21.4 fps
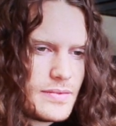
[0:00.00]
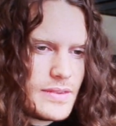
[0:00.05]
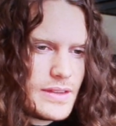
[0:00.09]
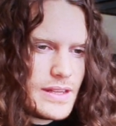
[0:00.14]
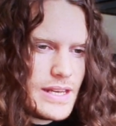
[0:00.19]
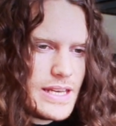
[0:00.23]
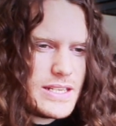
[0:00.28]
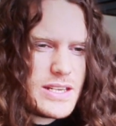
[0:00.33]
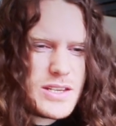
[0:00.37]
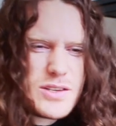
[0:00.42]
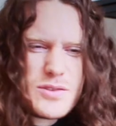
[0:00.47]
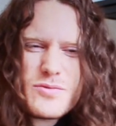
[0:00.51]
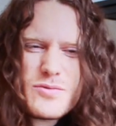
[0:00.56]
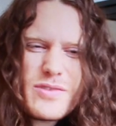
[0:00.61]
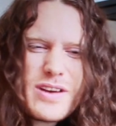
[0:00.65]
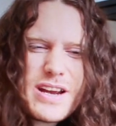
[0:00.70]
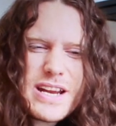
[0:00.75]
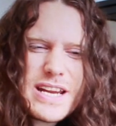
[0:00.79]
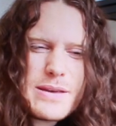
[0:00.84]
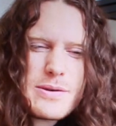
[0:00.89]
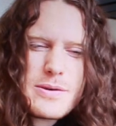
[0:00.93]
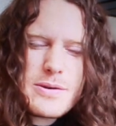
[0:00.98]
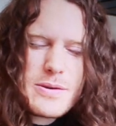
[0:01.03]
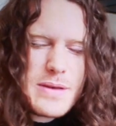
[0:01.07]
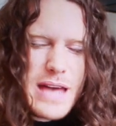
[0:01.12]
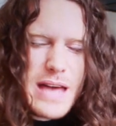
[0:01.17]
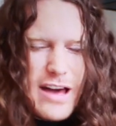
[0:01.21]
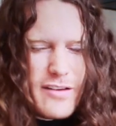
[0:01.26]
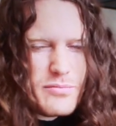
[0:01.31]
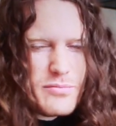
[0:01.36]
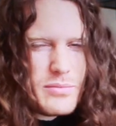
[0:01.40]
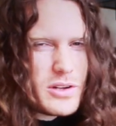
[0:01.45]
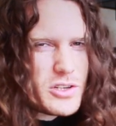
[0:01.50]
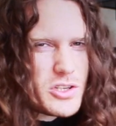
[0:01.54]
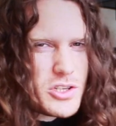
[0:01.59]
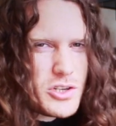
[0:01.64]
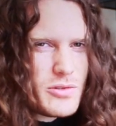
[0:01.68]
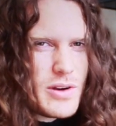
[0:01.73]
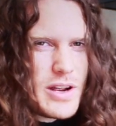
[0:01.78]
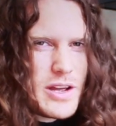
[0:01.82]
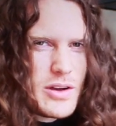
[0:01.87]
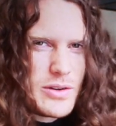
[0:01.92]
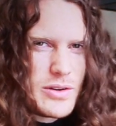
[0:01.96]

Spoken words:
he doesn't really have much grit